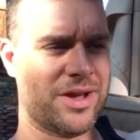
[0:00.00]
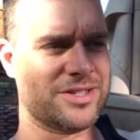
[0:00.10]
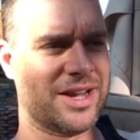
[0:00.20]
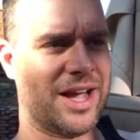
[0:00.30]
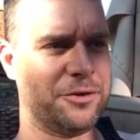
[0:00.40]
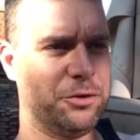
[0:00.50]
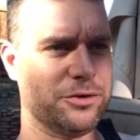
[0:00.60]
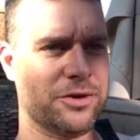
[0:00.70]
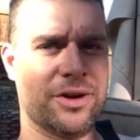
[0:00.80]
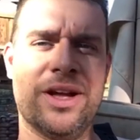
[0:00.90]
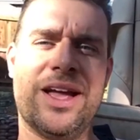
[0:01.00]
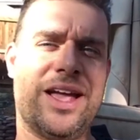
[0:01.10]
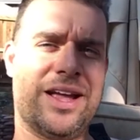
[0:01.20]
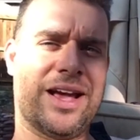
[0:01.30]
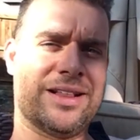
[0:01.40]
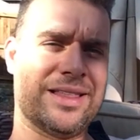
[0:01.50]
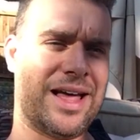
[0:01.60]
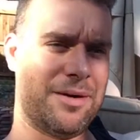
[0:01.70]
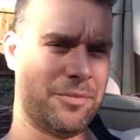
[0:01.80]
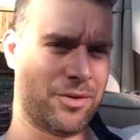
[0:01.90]
As I got older, it got a
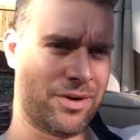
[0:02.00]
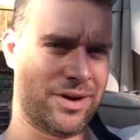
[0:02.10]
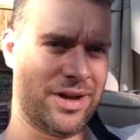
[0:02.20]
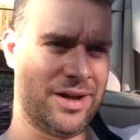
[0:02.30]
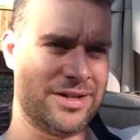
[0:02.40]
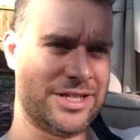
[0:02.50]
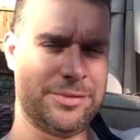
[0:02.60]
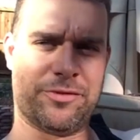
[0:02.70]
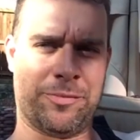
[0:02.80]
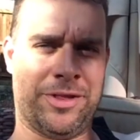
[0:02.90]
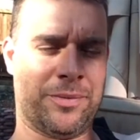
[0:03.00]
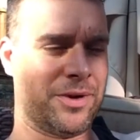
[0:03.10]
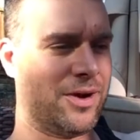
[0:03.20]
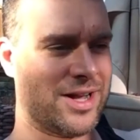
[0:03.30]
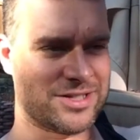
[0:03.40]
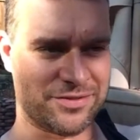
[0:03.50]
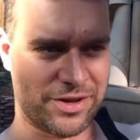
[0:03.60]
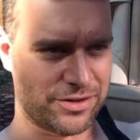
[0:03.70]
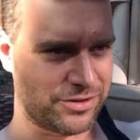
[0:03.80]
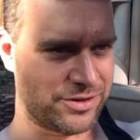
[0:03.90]
lot more deep for me. There were lots of
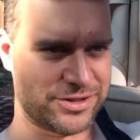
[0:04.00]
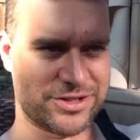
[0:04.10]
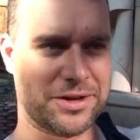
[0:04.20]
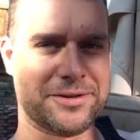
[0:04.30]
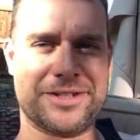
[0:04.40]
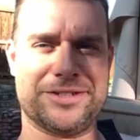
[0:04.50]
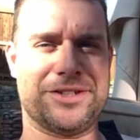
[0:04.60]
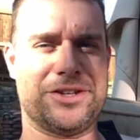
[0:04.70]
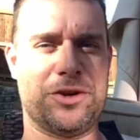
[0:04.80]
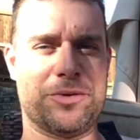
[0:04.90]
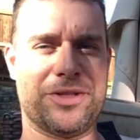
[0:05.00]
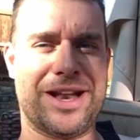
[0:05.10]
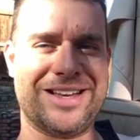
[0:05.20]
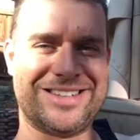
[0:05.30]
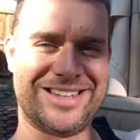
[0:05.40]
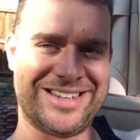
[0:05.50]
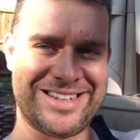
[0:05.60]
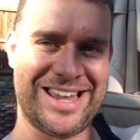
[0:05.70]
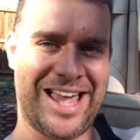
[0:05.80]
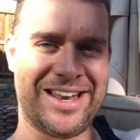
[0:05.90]
other little subtleties in the humor that I
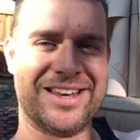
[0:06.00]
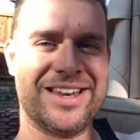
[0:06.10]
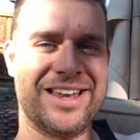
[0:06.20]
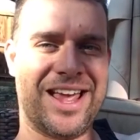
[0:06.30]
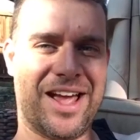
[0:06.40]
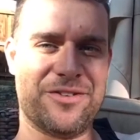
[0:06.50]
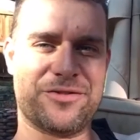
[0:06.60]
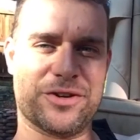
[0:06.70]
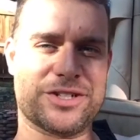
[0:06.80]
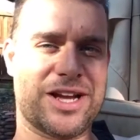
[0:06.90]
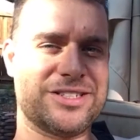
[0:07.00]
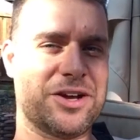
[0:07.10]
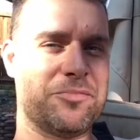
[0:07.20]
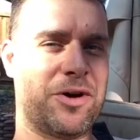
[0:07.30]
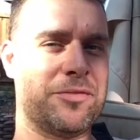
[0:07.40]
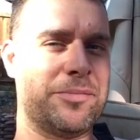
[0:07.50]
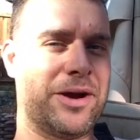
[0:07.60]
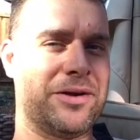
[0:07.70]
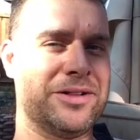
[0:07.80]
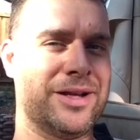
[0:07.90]
didn't get at first. I saw Mama
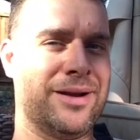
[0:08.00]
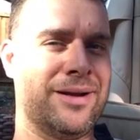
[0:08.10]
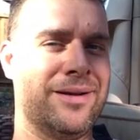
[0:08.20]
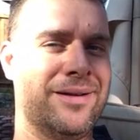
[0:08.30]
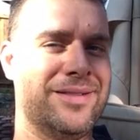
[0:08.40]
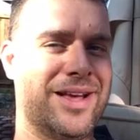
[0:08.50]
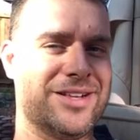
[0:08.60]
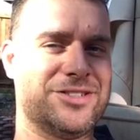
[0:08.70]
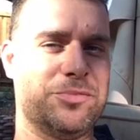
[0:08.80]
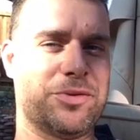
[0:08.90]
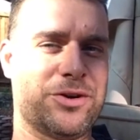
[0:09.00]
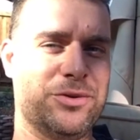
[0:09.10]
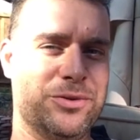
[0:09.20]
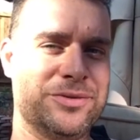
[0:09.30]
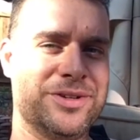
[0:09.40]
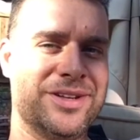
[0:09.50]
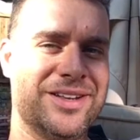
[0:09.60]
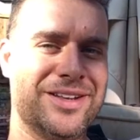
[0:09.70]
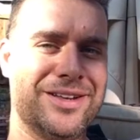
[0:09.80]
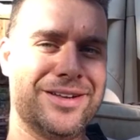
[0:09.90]
Bear in there. That's super cool.
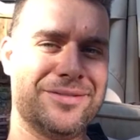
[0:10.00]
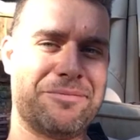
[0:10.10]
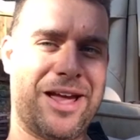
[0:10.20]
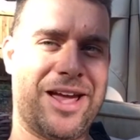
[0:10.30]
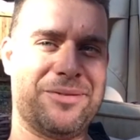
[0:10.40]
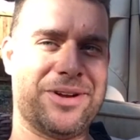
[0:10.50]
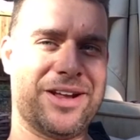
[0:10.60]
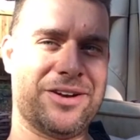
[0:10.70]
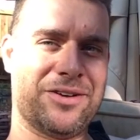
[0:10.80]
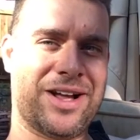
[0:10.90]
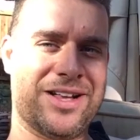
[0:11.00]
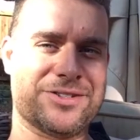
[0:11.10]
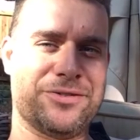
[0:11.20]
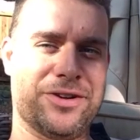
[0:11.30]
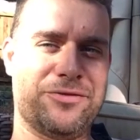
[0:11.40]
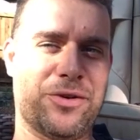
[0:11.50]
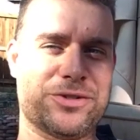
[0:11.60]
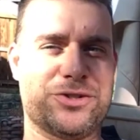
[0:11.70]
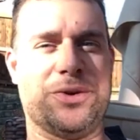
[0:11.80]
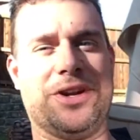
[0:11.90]
Man, we're getting all kinds of fun
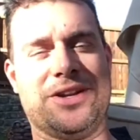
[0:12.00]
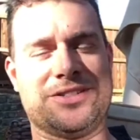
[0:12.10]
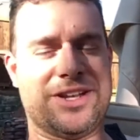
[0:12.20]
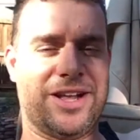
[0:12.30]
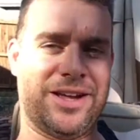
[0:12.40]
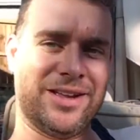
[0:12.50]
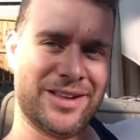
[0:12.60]
folks joining us today.